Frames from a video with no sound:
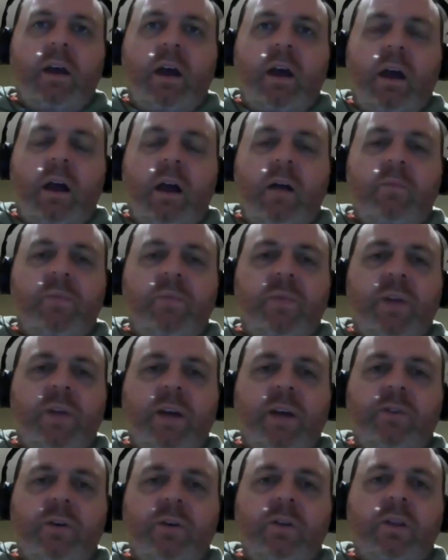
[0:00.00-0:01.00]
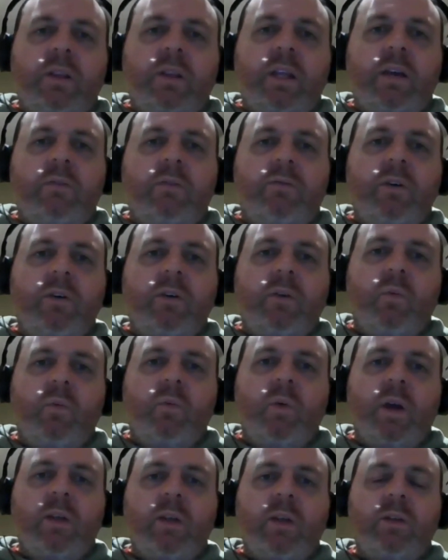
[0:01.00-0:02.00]
they don't live
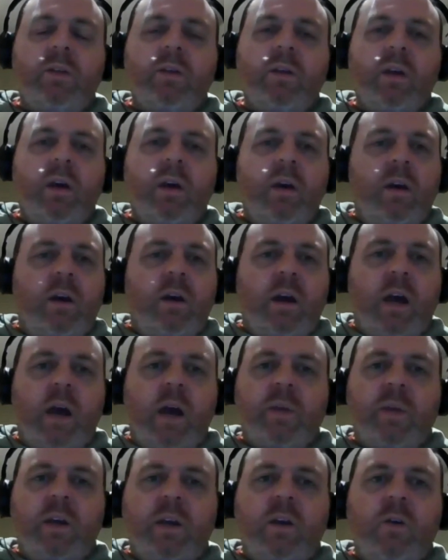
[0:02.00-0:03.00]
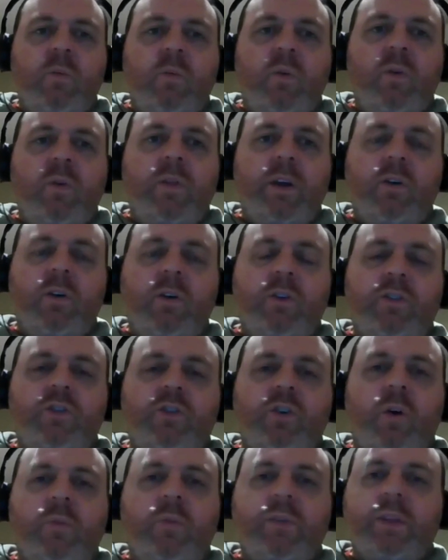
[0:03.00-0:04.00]
with Happy Gilmore. They've got
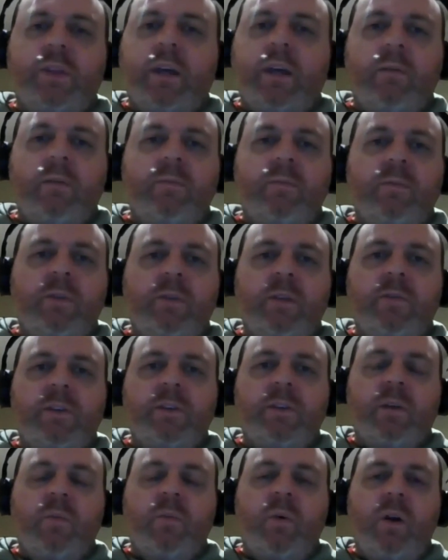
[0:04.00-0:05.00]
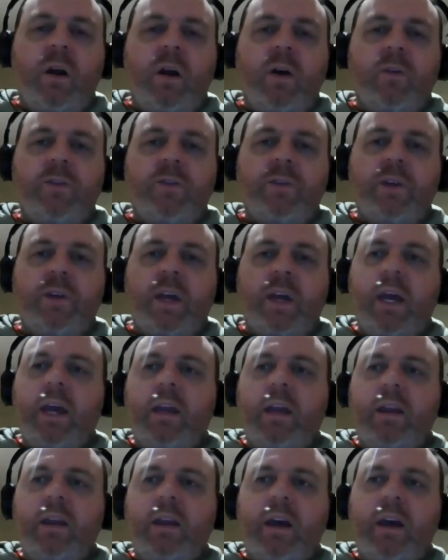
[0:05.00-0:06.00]
jobs and they're living somewhere else.
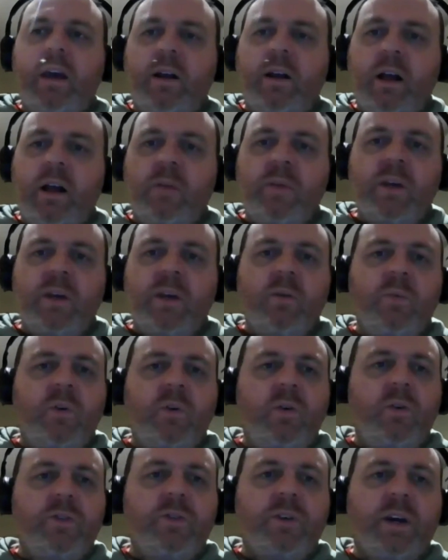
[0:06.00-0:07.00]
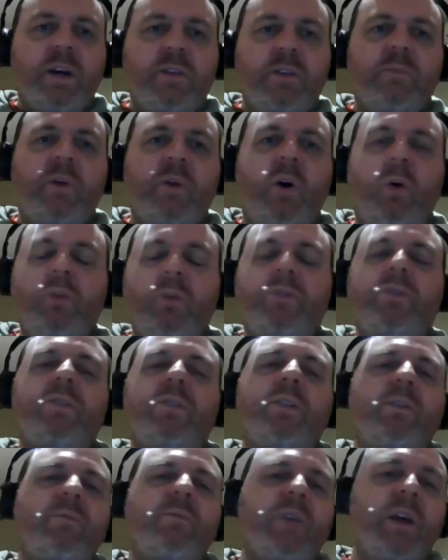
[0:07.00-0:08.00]
And Happy Gilmore also has some old
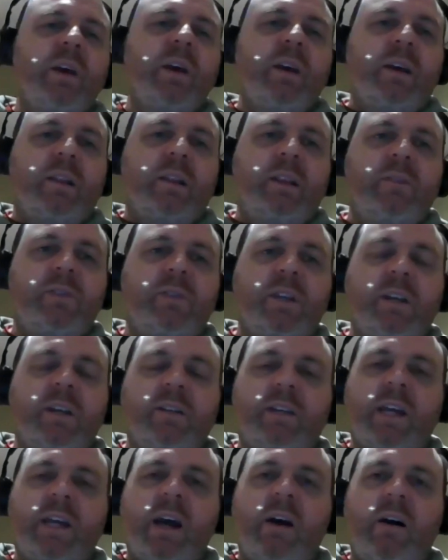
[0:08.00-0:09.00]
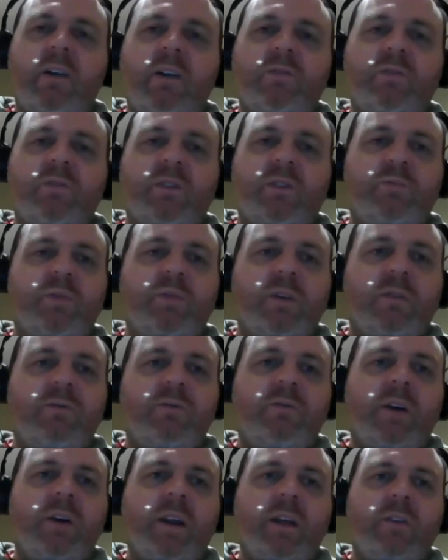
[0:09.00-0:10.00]
dude that lives in his garage, which is pretty
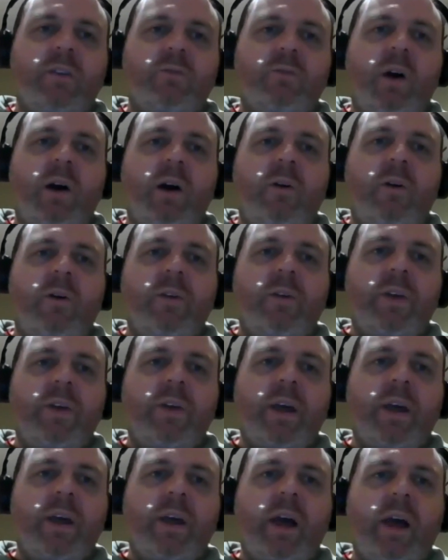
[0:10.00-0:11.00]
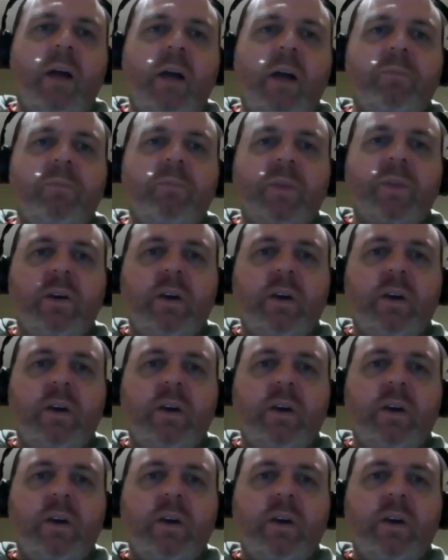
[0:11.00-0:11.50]
funny as well. Now,